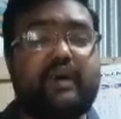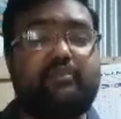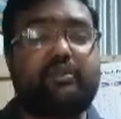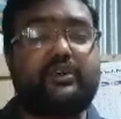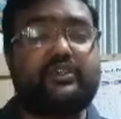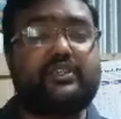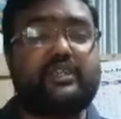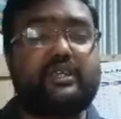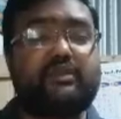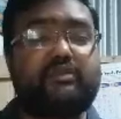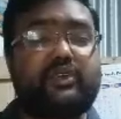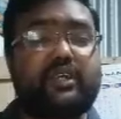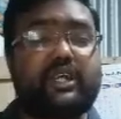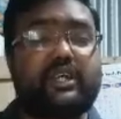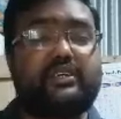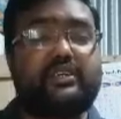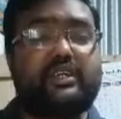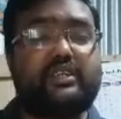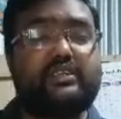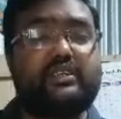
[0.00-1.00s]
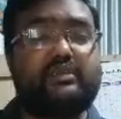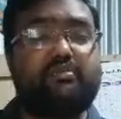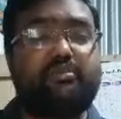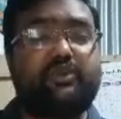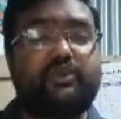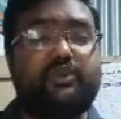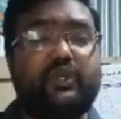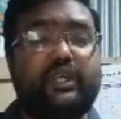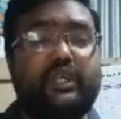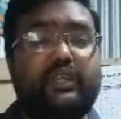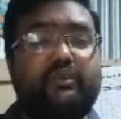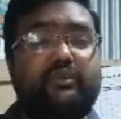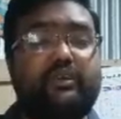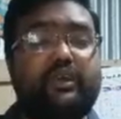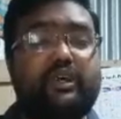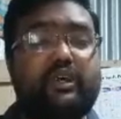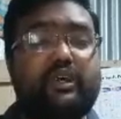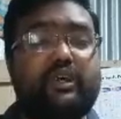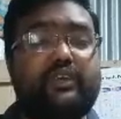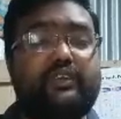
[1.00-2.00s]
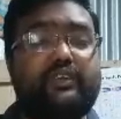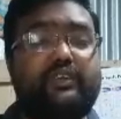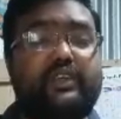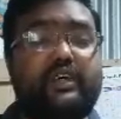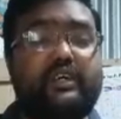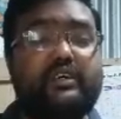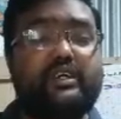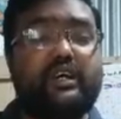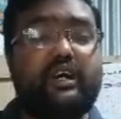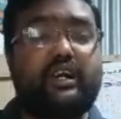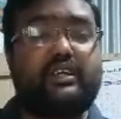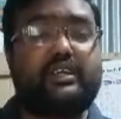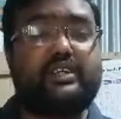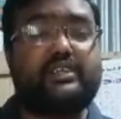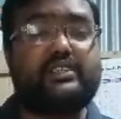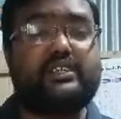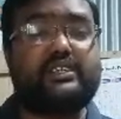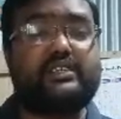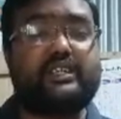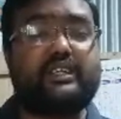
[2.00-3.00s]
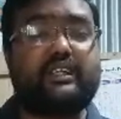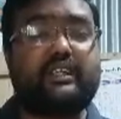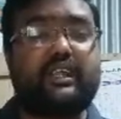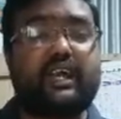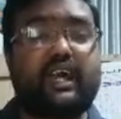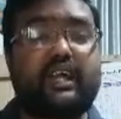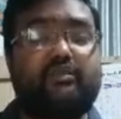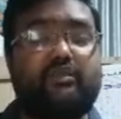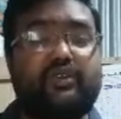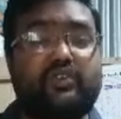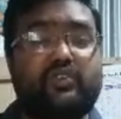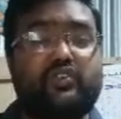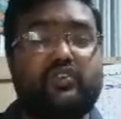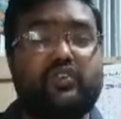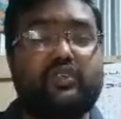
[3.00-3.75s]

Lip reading: a positive relationship between the disease and climate.